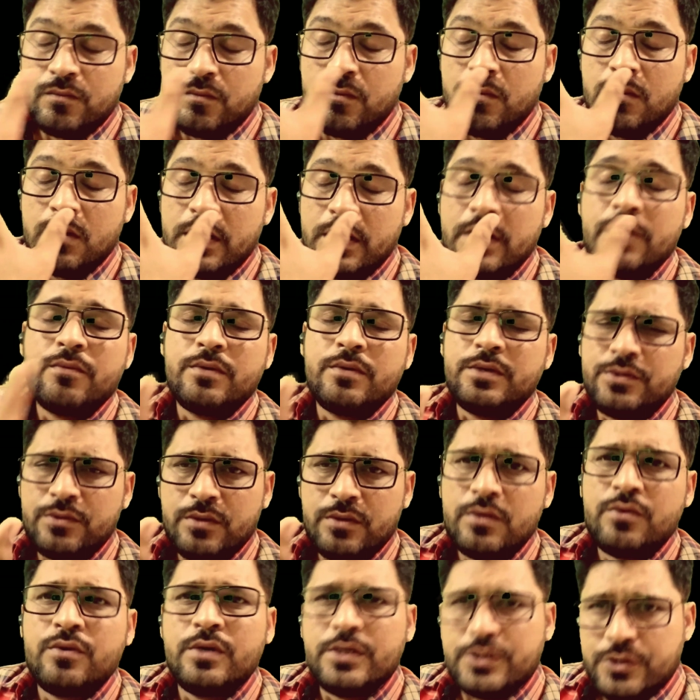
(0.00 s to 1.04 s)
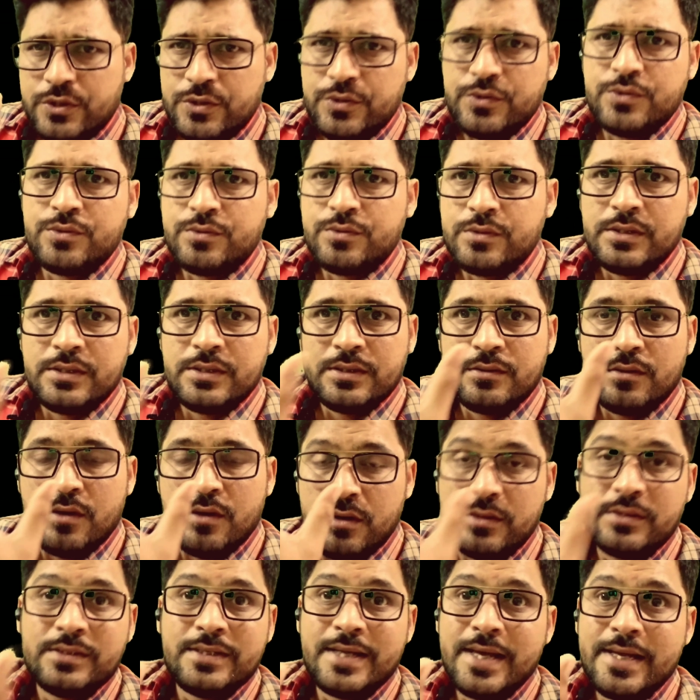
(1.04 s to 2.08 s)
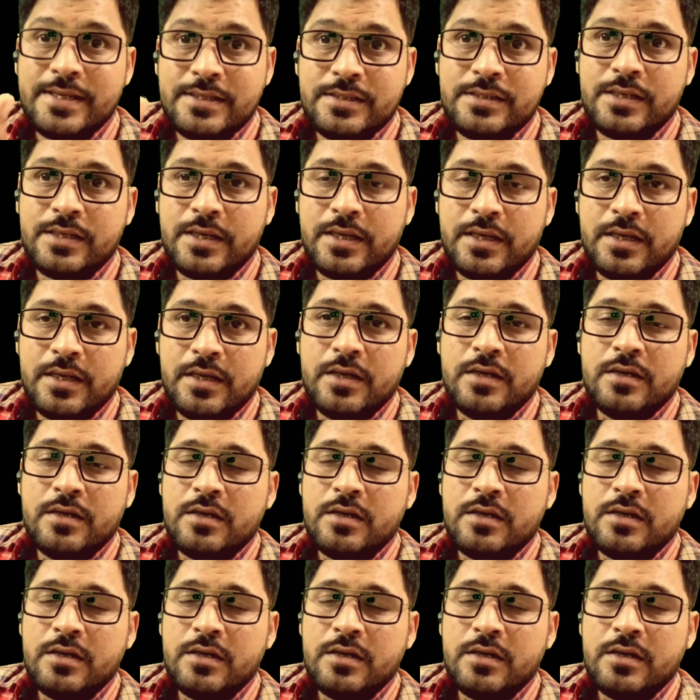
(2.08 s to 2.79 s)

whatever you are going to do on that day.